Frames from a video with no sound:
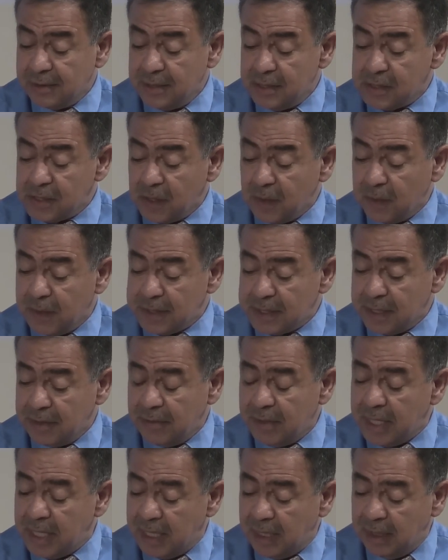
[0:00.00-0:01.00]
So is
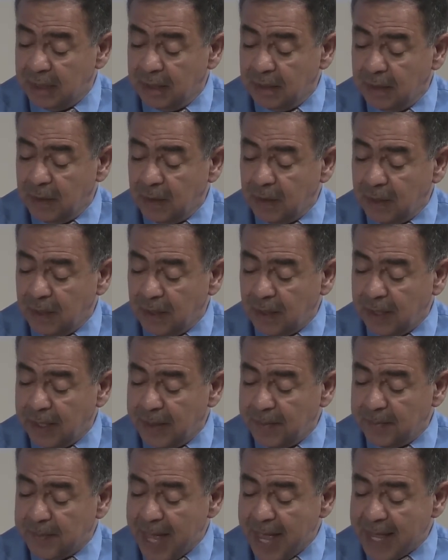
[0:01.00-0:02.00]
there any
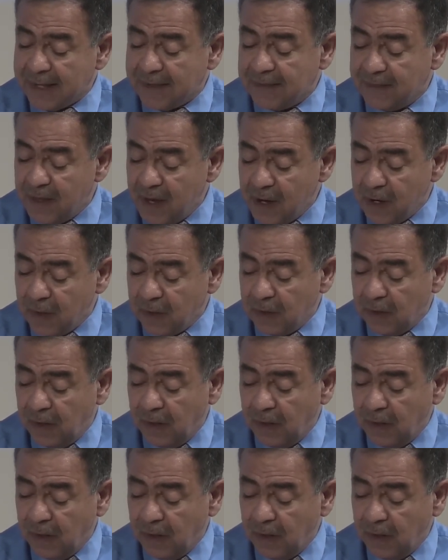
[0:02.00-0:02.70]
impact there